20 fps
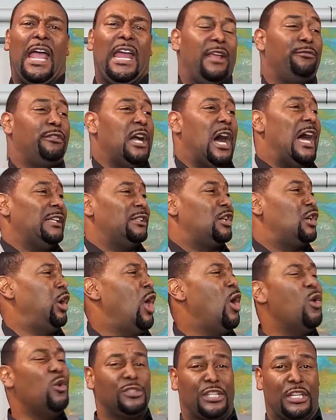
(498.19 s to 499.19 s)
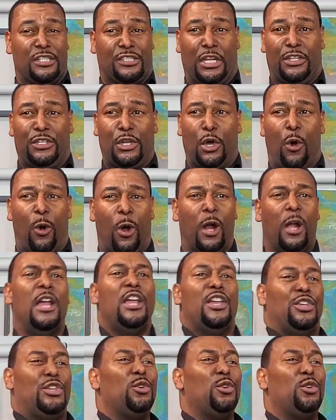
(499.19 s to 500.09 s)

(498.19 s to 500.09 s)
and if God closes a door,